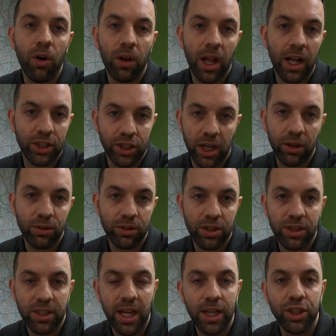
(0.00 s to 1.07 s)
all our
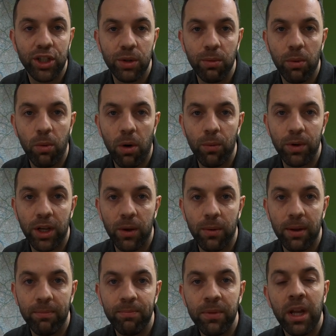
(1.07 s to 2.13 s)
channels and stay tuned with what we're
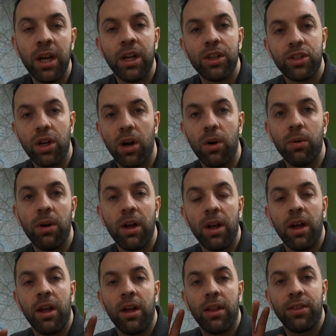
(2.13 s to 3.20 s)
doing. So
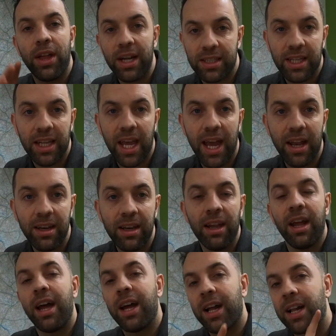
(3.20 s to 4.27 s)
thanks
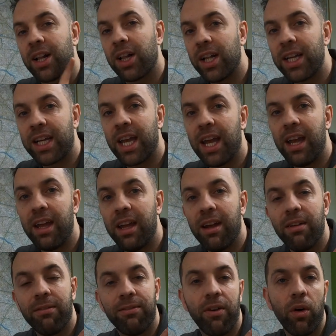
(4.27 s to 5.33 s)
again. Click
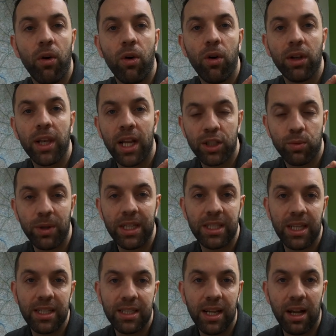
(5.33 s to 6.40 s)
here for last
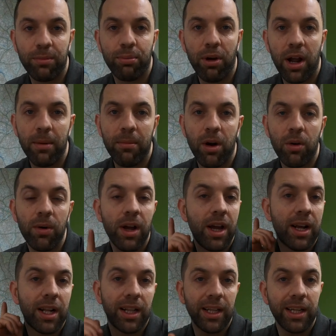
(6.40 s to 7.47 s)
week's Inside Prymo.
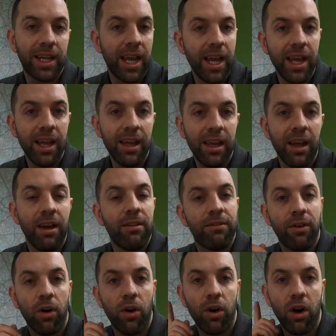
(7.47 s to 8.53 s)
Click here
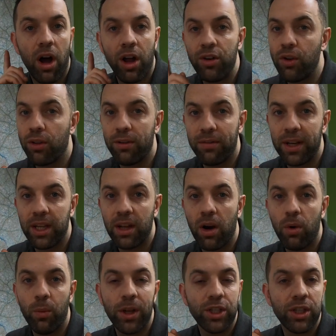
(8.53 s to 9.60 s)
for another
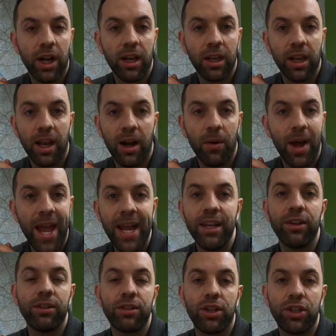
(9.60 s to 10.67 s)
video, which I'll allow
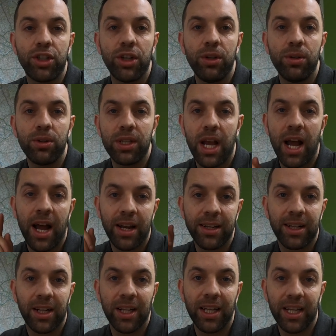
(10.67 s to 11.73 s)
Aidan to choose,
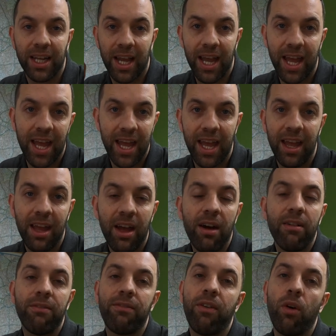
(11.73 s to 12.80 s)
and click here
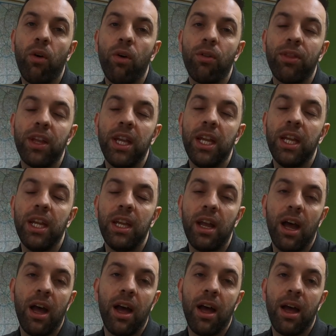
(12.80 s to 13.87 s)
for
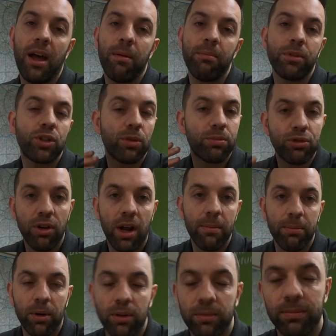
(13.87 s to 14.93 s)
the um,
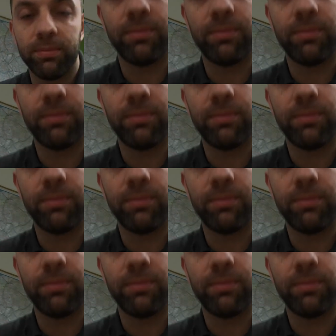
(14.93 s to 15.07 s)
subscribe button.